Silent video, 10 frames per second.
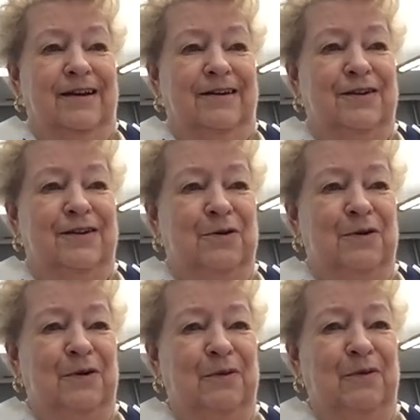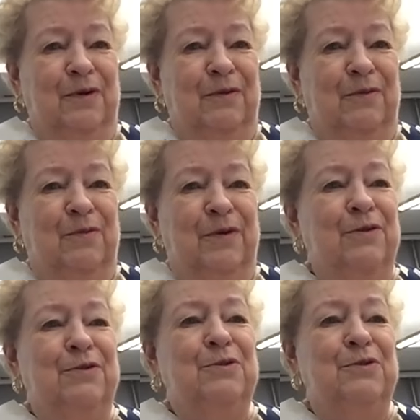So we
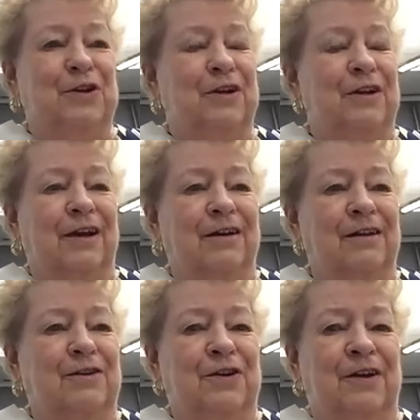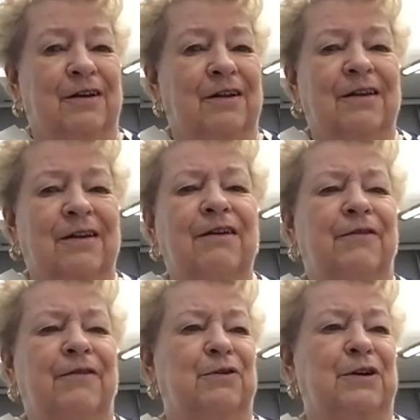who do genealogy
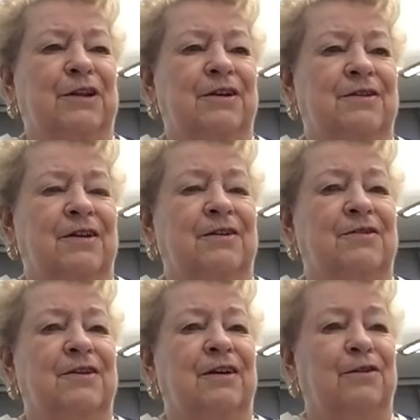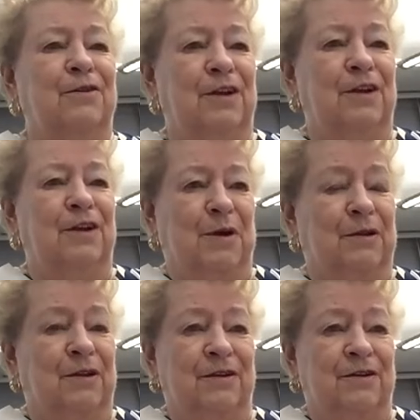love hearing these things and learning
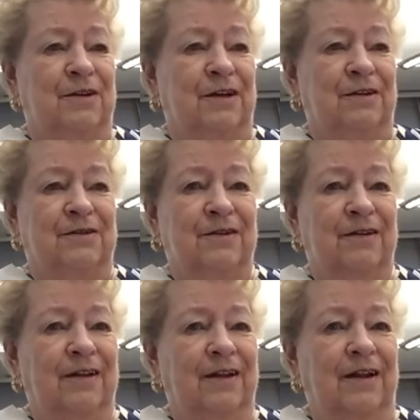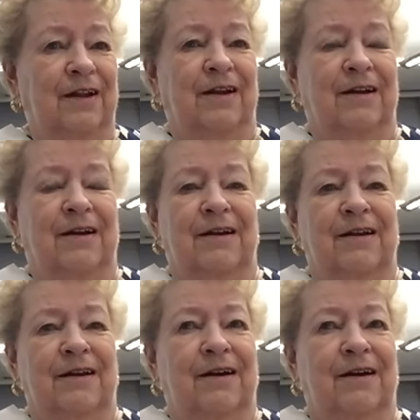about these things.
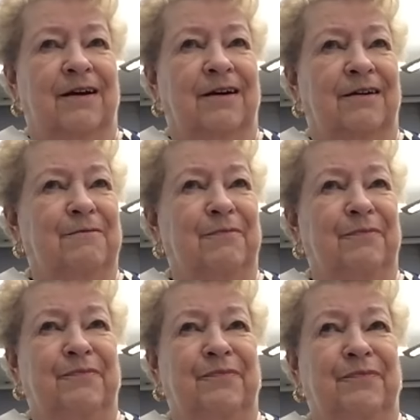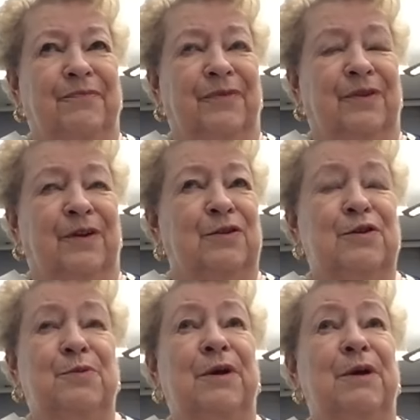Uh, the
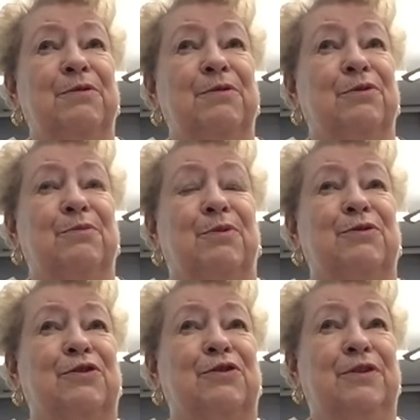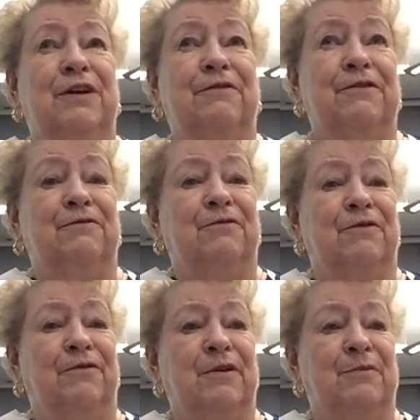newspapers were both so different
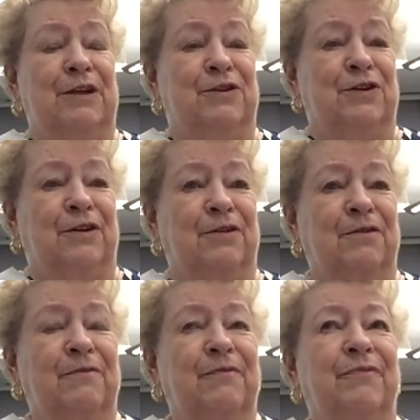from each other.